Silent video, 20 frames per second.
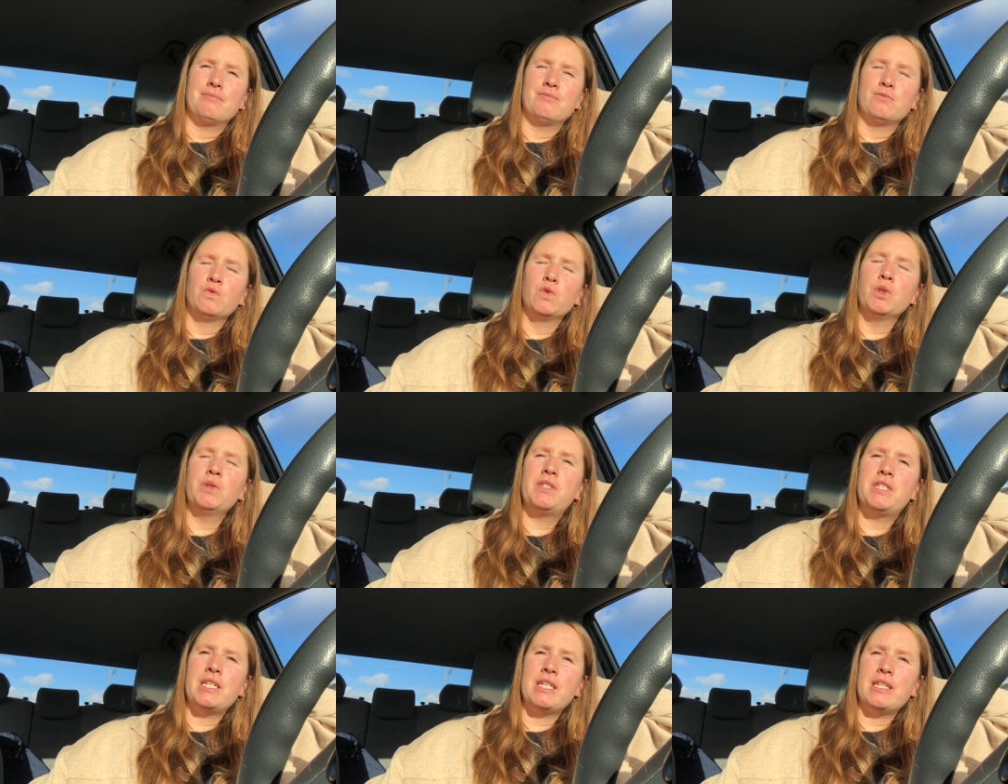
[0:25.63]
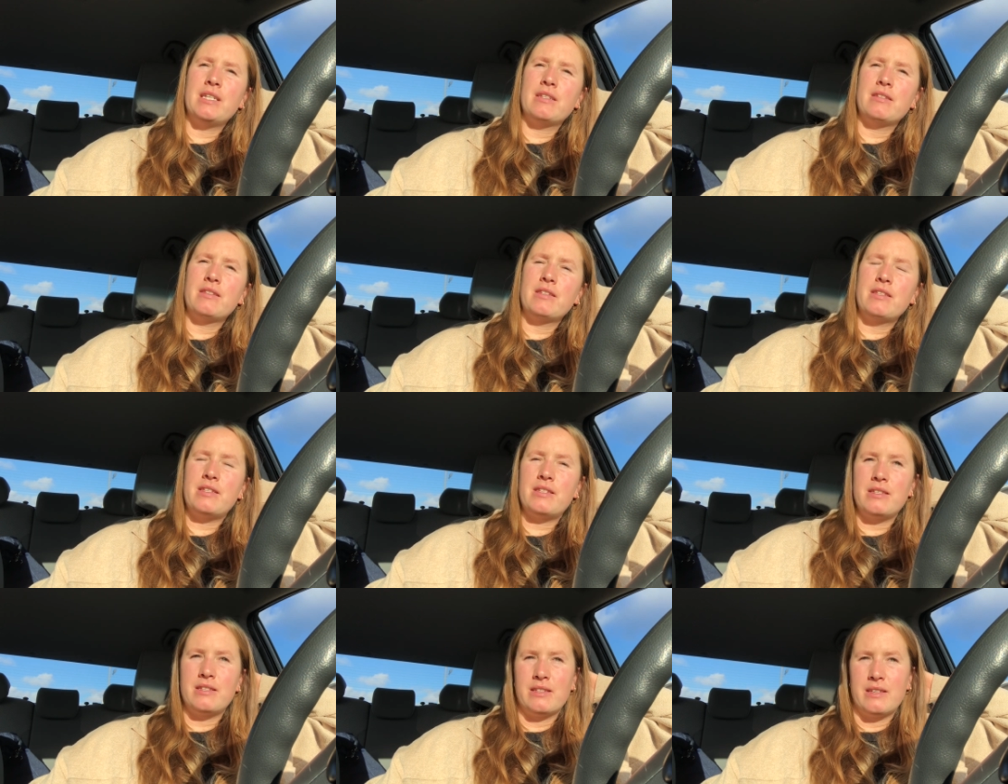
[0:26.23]

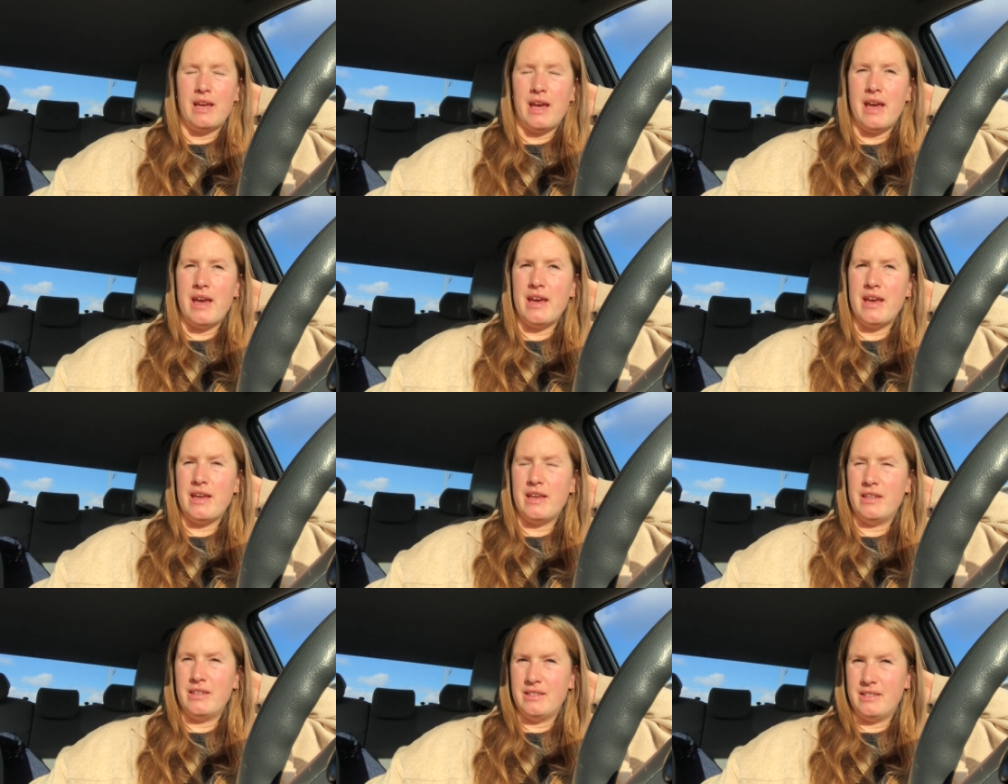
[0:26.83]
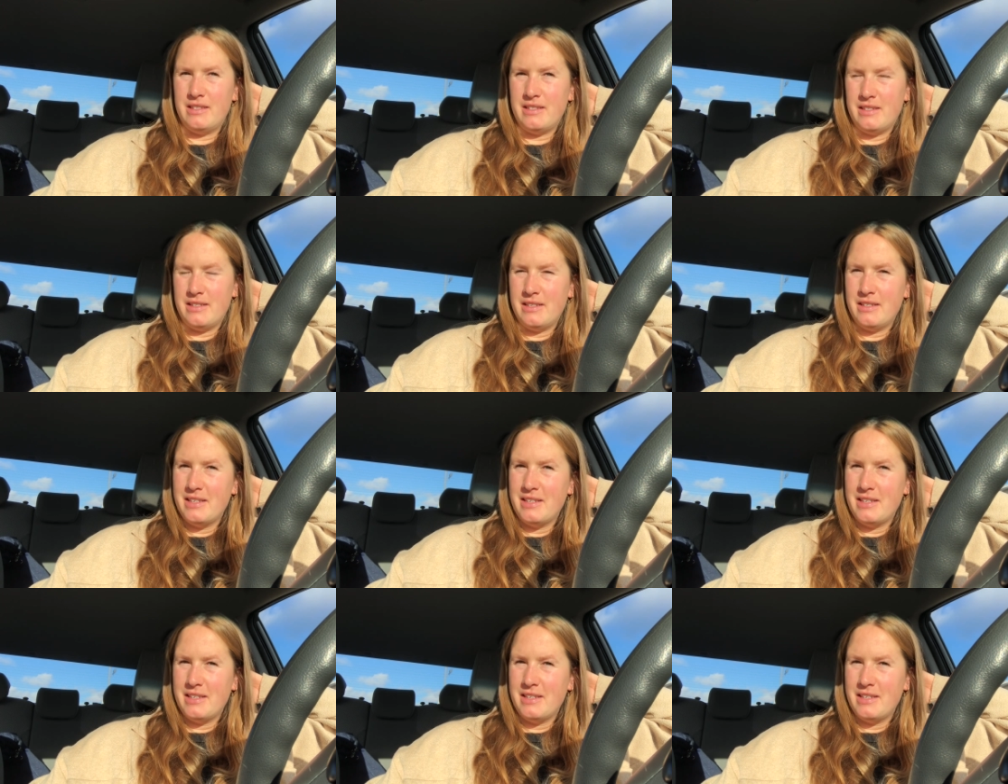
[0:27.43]
routines and